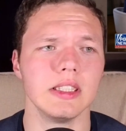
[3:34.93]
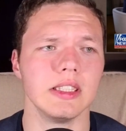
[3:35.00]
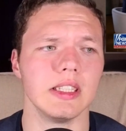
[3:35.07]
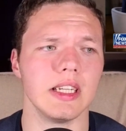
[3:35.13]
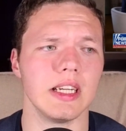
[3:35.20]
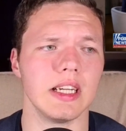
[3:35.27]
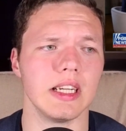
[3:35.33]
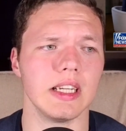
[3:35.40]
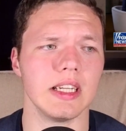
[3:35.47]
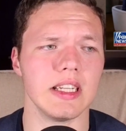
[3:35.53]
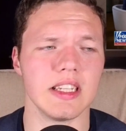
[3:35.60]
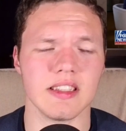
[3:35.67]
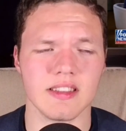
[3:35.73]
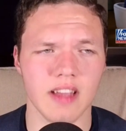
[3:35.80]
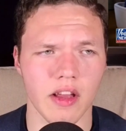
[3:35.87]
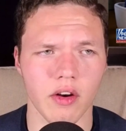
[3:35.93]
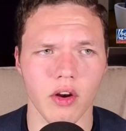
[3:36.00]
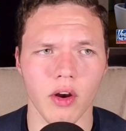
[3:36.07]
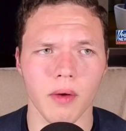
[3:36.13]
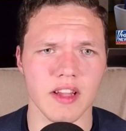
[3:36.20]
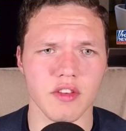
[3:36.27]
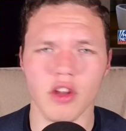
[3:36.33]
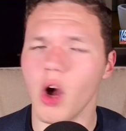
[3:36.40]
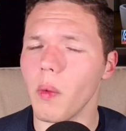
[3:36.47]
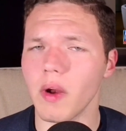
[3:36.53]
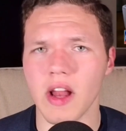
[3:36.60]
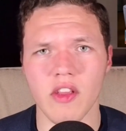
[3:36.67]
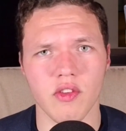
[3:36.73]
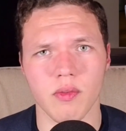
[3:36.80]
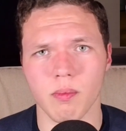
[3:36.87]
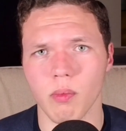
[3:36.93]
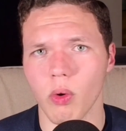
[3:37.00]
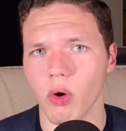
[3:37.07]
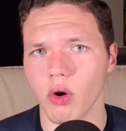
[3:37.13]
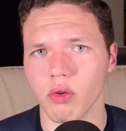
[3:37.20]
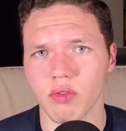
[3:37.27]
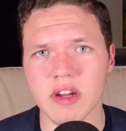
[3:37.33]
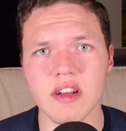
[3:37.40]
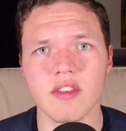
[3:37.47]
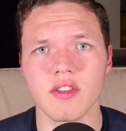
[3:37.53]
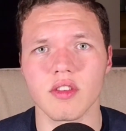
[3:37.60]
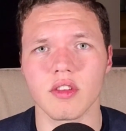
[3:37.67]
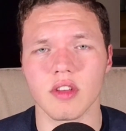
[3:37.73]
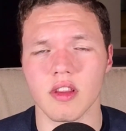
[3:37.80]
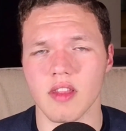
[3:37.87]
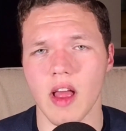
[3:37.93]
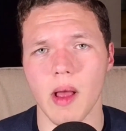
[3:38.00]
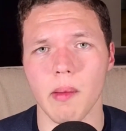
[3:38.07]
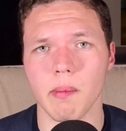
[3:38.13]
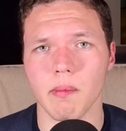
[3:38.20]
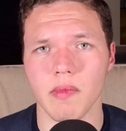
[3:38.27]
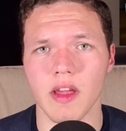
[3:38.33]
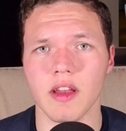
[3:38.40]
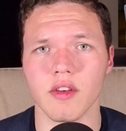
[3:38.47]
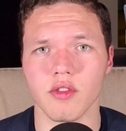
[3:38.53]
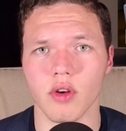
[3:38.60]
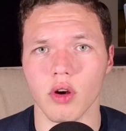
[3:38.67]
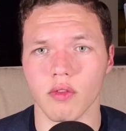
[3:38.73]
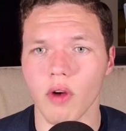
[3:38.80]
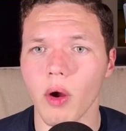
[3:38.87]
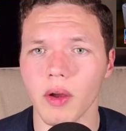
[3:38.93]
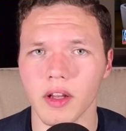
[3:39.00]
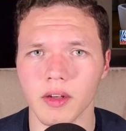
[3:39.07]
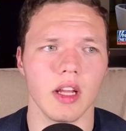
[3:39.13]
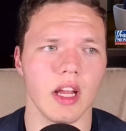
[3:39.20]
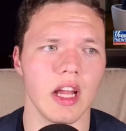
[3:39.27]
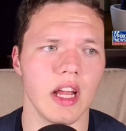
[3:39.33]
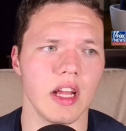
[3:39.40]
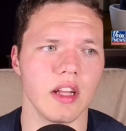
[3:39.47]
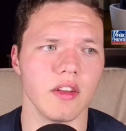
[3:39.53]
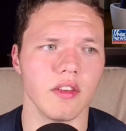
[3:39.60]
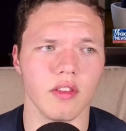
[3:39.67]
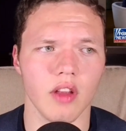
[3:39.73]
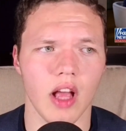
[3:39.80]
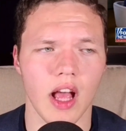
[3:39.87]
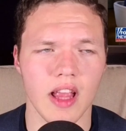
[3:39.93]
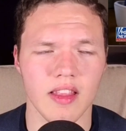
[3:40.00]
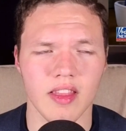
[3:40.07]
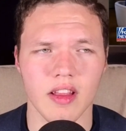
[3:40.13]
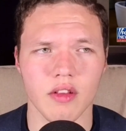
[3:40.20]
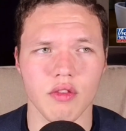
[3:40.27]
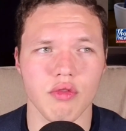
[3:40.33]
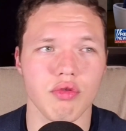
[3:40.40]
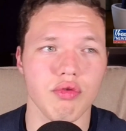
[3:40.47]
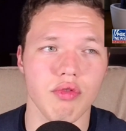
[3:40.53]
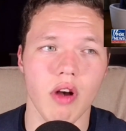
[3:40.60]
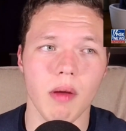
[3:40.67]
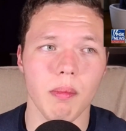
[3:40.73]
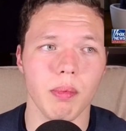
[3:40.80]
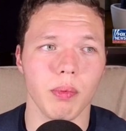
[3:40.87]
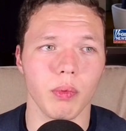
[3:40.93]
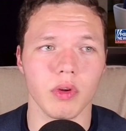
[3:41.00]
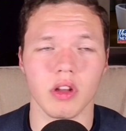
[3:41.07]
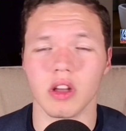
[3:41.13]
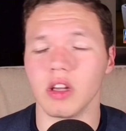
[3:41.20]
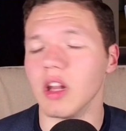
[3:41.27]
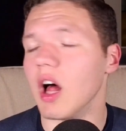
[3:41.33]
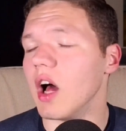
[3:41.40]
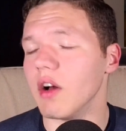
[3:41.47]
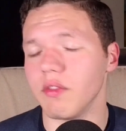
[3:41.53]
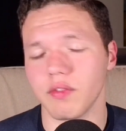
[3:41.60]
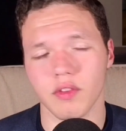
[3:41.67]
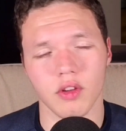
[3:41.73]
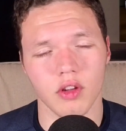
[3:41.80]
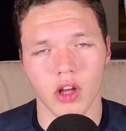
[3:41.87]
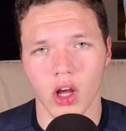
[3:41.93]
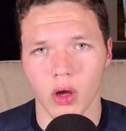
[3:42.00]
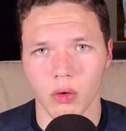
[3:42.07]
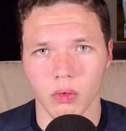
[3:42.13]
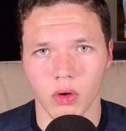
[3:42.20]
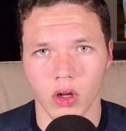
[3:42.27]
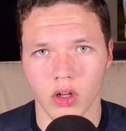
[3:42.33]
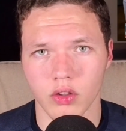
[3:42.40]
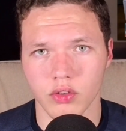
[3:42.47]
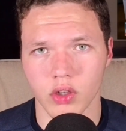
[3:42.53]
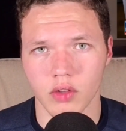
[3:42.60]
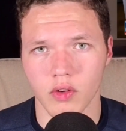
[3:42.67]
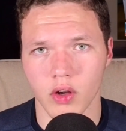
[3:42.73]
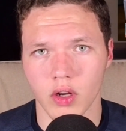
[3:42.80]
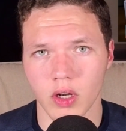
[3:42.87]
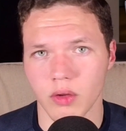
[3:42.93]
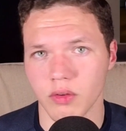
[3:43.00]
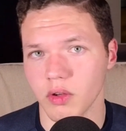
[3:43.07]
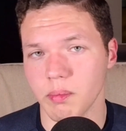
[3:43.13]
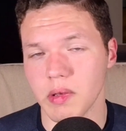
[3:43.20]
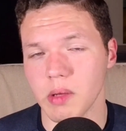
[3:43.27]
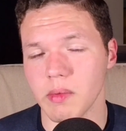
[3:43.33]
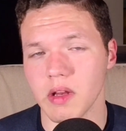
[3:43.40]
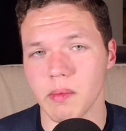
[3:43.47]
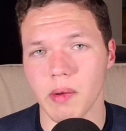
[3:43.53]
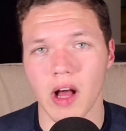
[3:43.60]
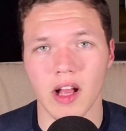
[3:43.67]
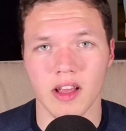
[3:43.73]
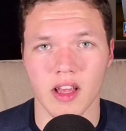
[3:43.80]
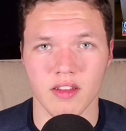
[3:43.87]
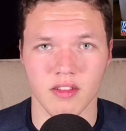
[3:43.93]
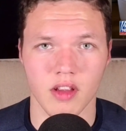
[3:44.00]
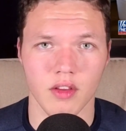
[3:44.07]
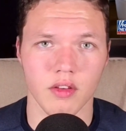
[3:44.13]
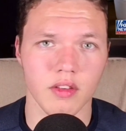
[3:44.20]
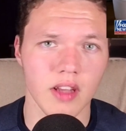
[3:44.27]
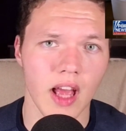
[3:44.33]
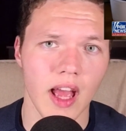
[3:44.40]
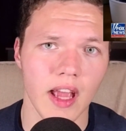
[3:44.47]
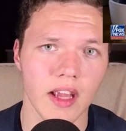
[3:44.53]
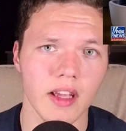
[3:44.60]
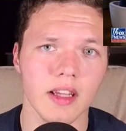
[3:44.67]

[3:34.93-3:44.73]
in the center. No one has more reach to them than Joe Rogan, and I think Trump would love to go on Joe Rogan. He was on PBD podcast the other day,